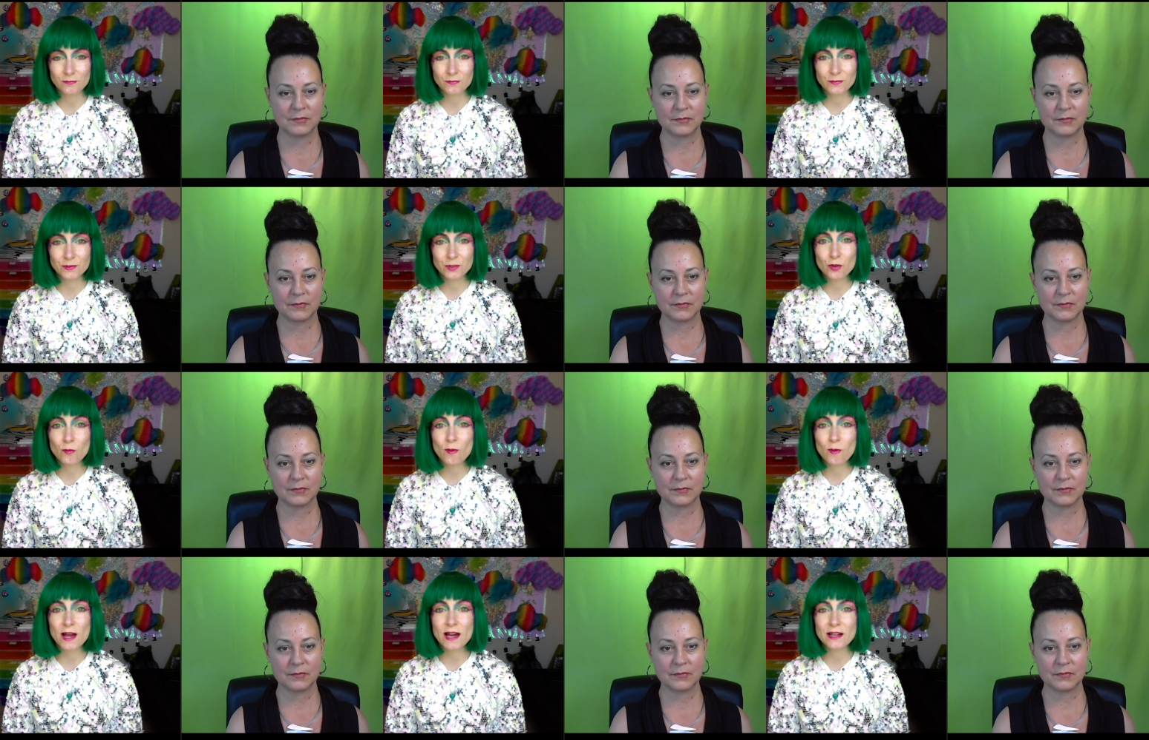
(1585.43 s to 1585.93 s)

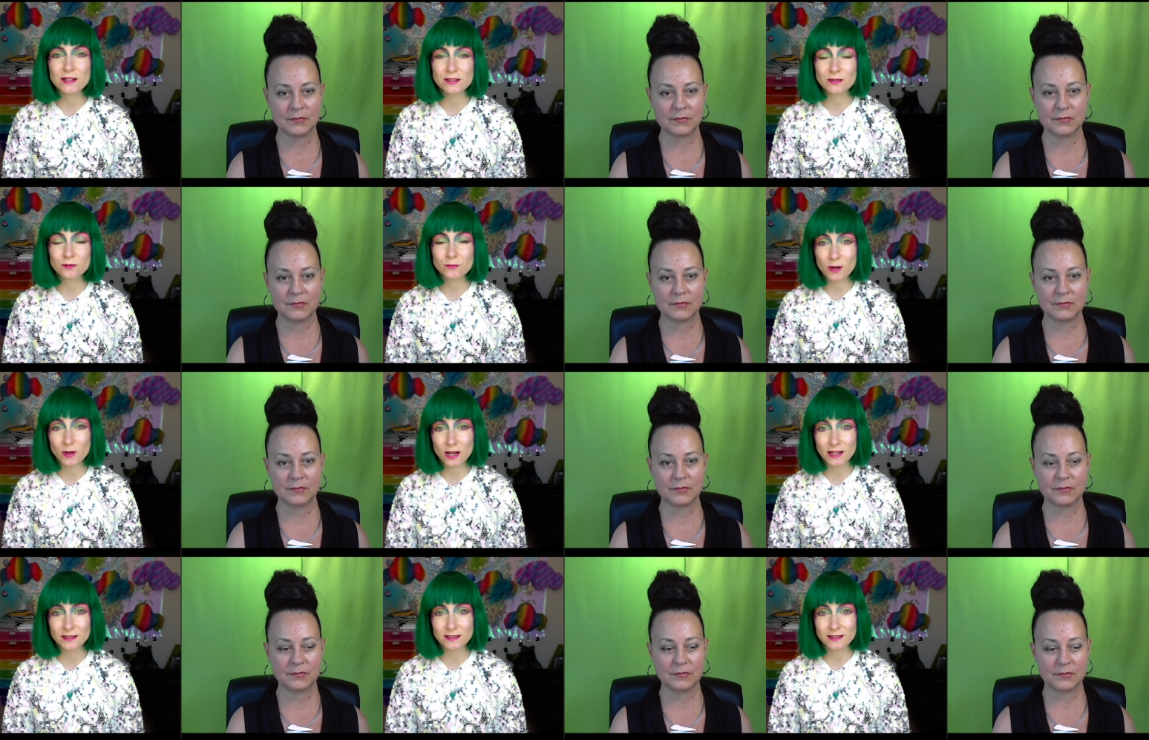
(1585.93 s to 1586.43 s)
Speaker 1: no matter
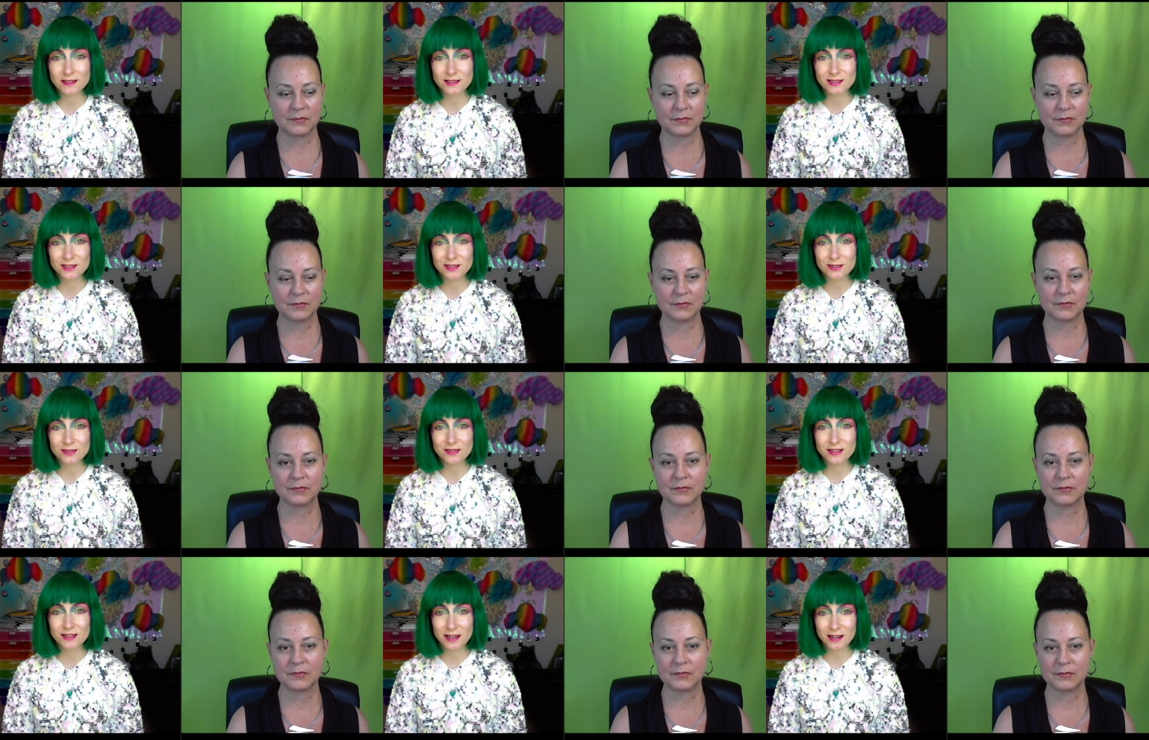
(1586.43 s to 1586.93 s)
what
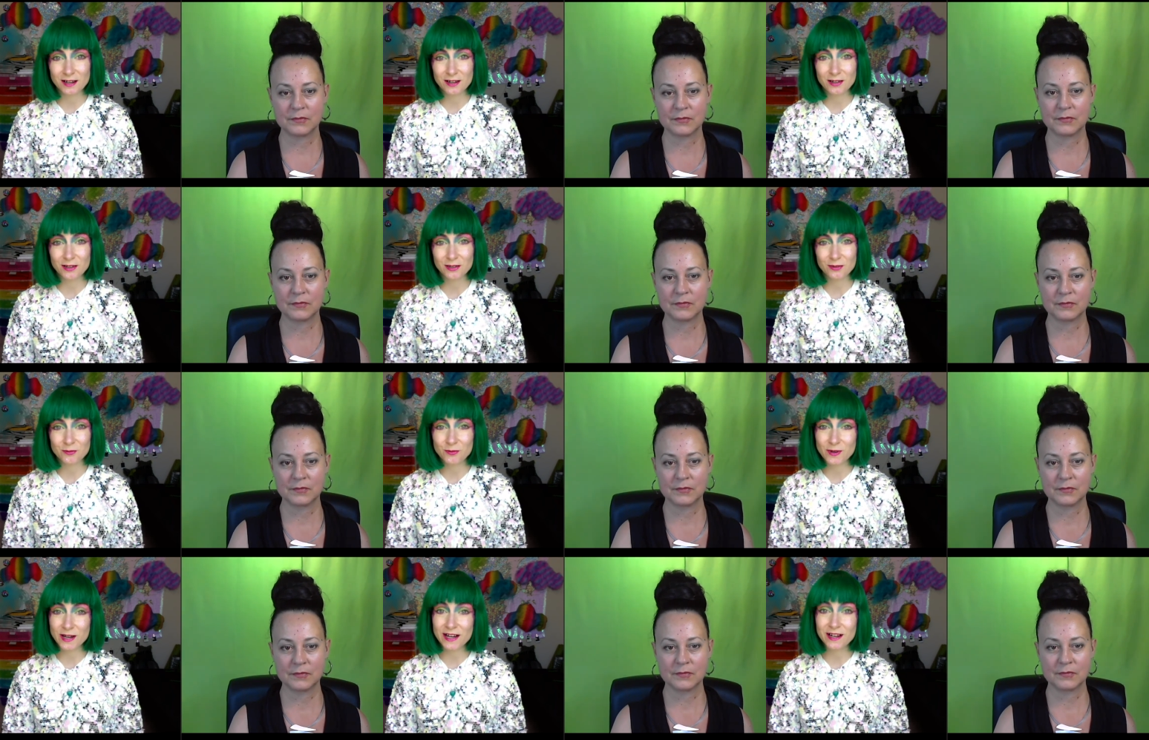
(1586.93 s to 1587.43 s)
they
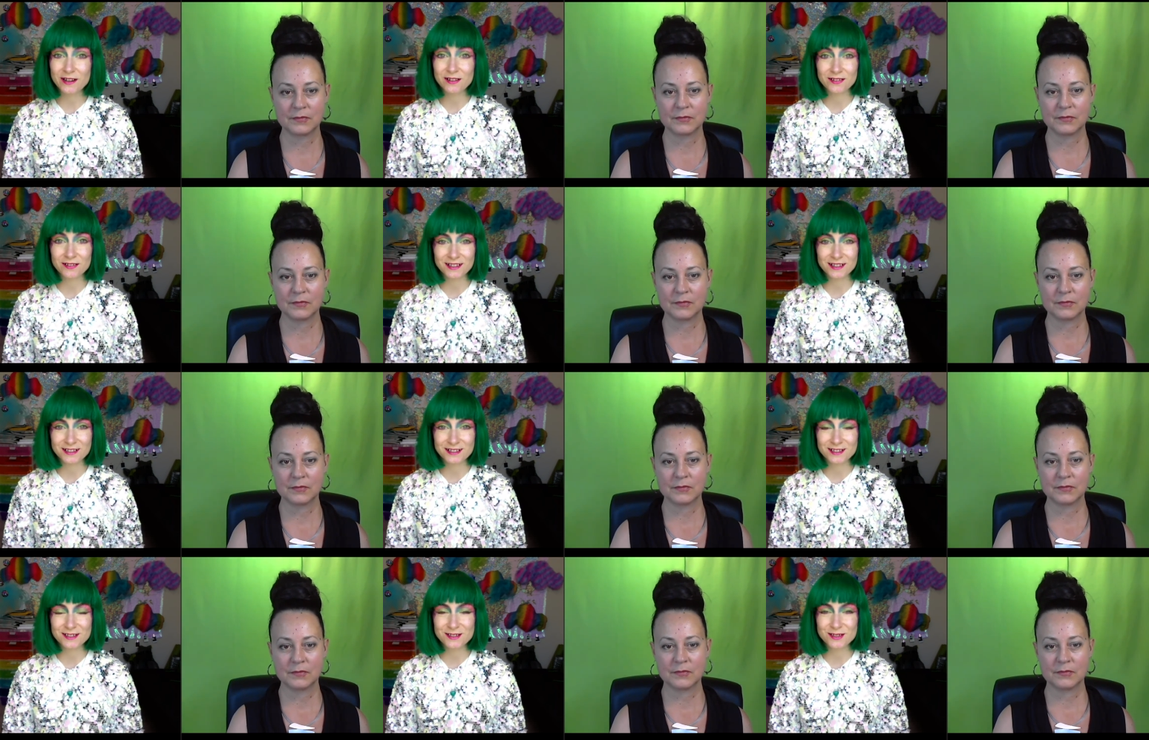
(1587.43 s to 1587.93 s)
are
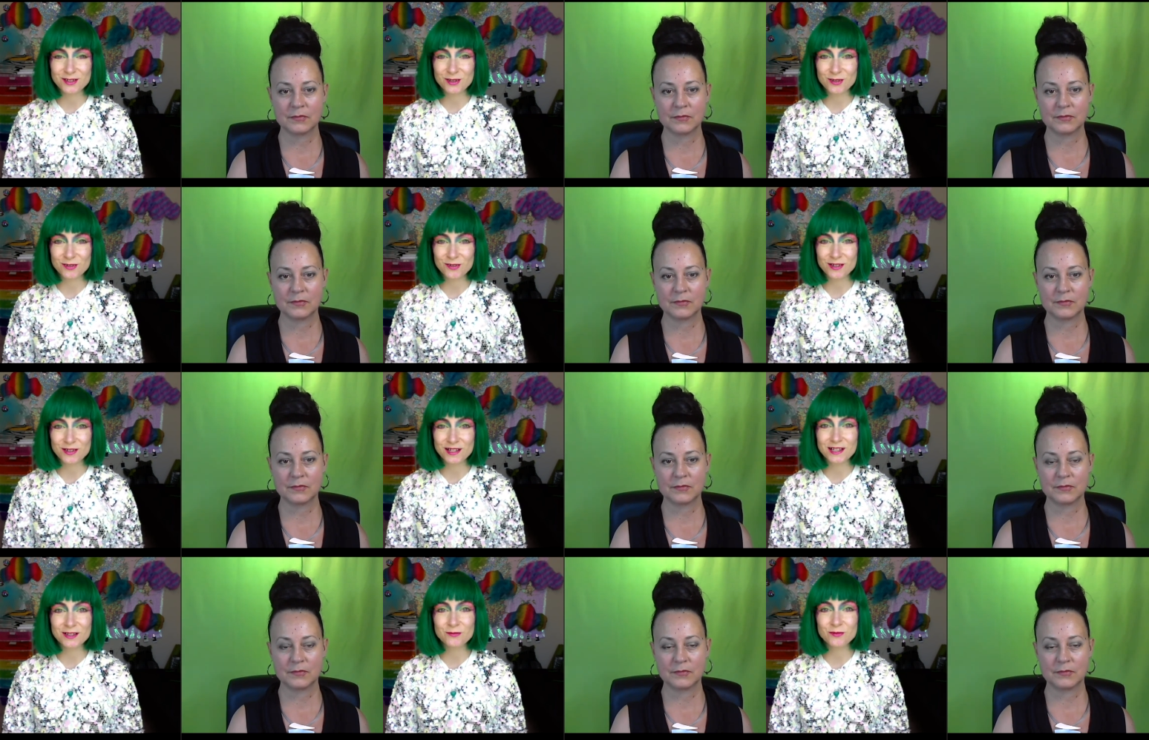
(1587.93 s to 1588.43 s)
wearing
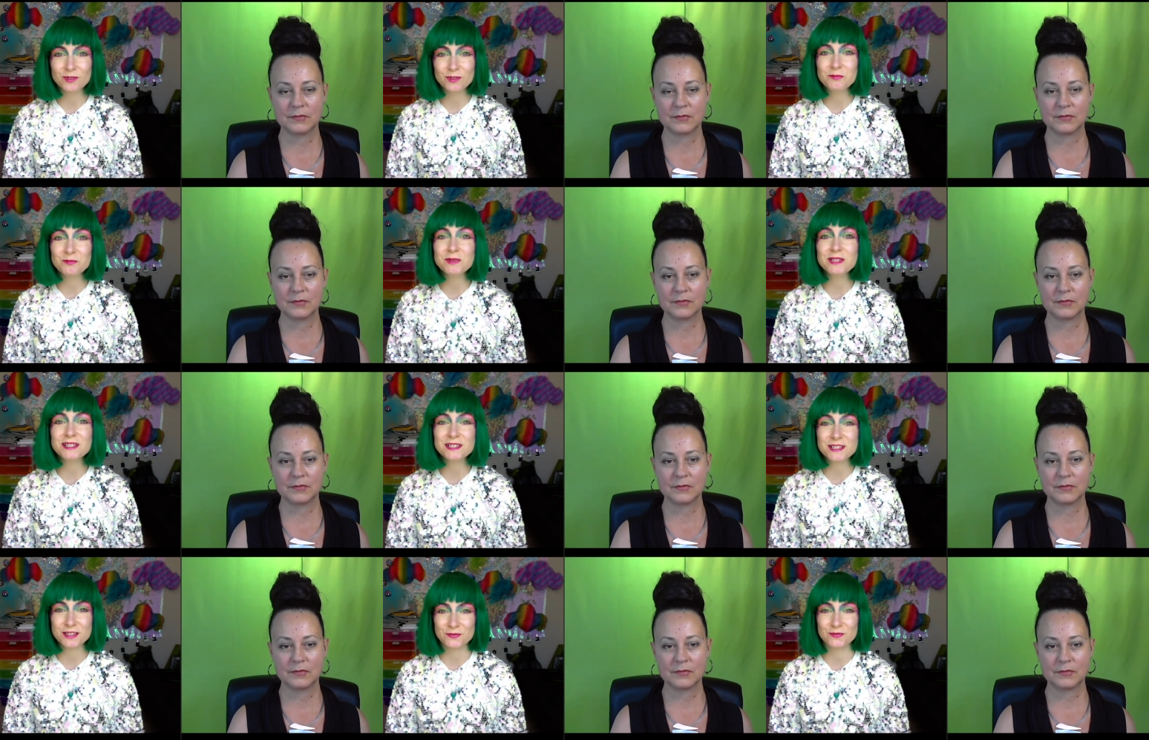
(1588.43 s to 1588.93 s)
so it would
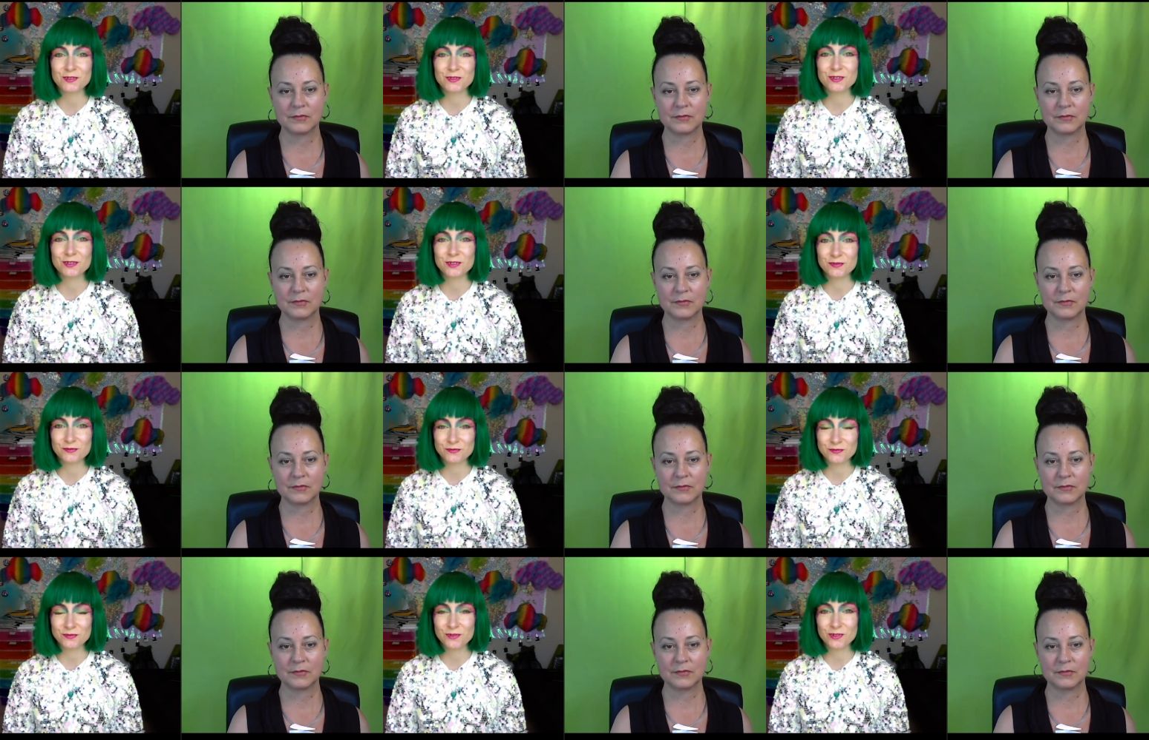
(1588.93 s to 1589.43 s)
be
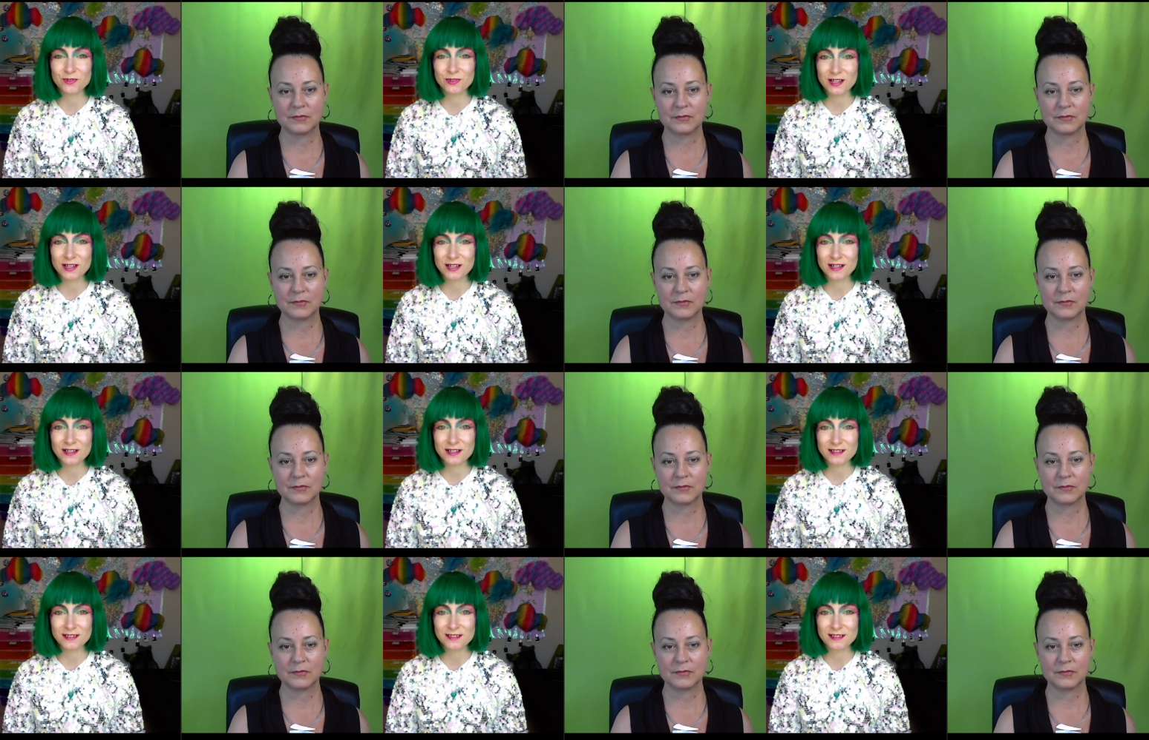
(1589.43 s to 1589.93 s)
difficult for
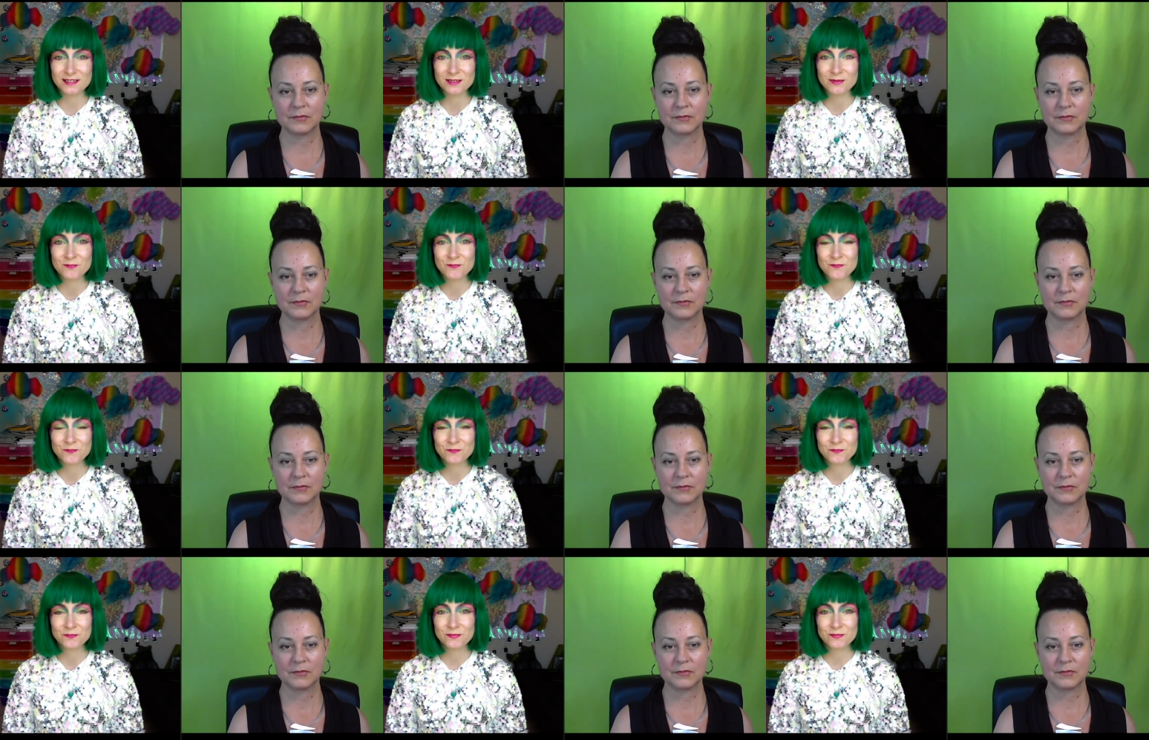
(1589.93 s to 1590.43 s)
us